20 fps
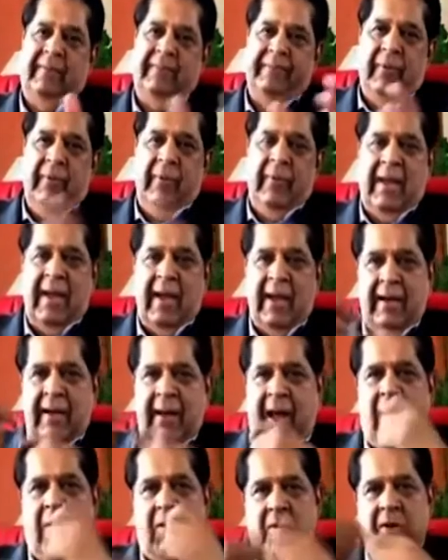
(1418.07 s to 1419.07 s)
We are
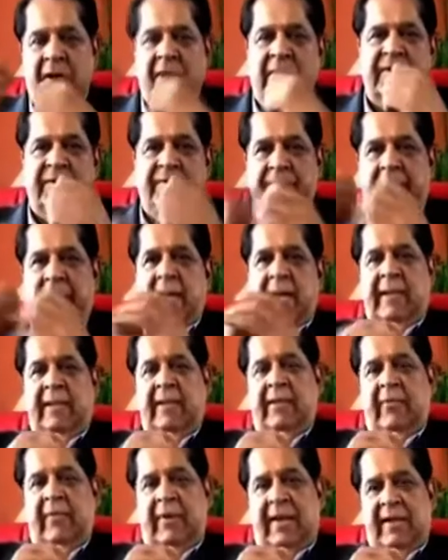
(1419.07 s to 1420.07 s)
now spinning
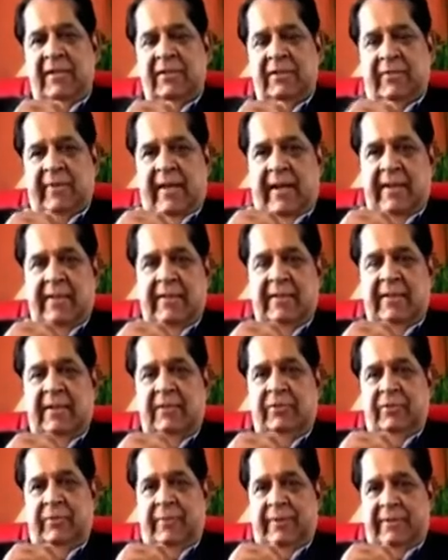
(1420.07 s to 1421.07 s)
the wheels of that digital
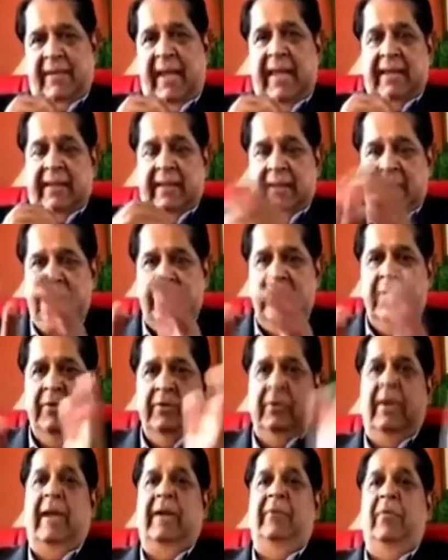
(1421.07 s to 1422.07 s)
super cycle to
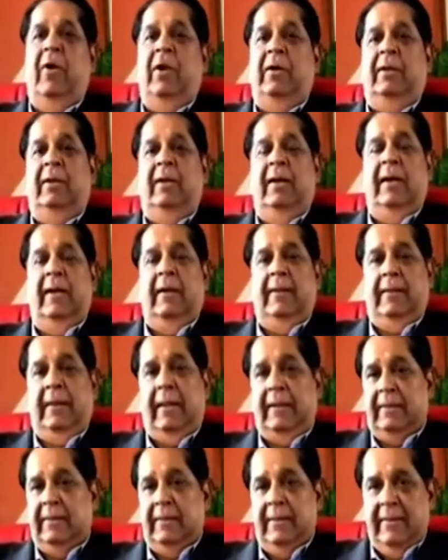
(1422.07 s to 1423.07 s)

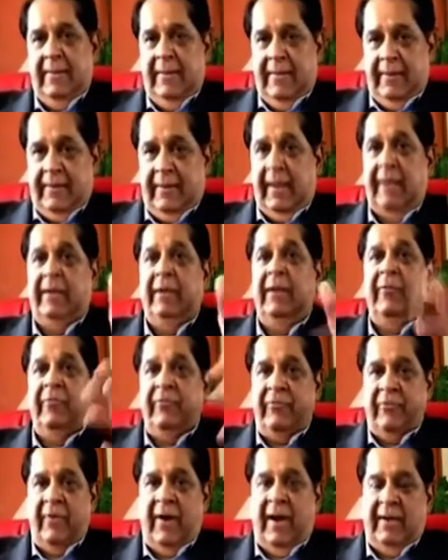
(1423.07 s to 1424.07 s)
get in
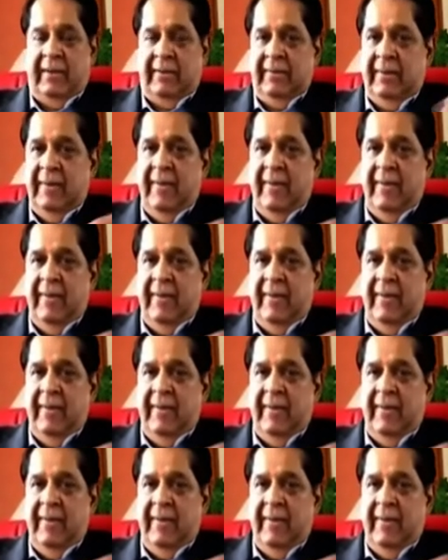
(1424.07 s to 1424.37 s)
front.